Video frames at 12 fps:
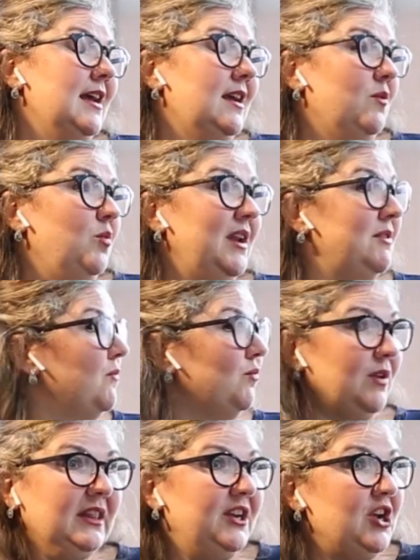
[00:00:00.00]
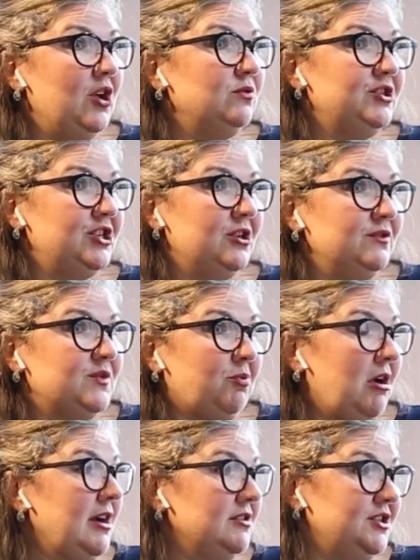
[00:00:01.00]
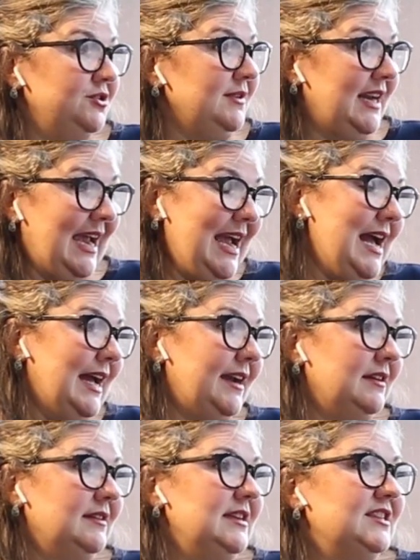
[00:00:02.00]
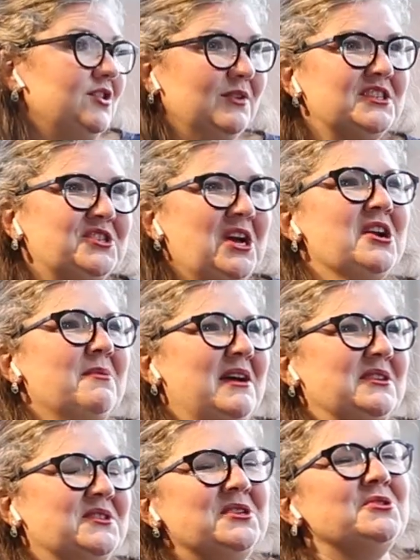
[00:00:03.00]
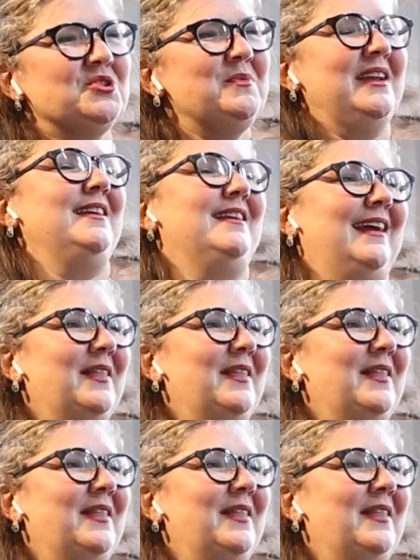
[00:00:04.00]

when really no shows prior to it had. So let's talk about social media and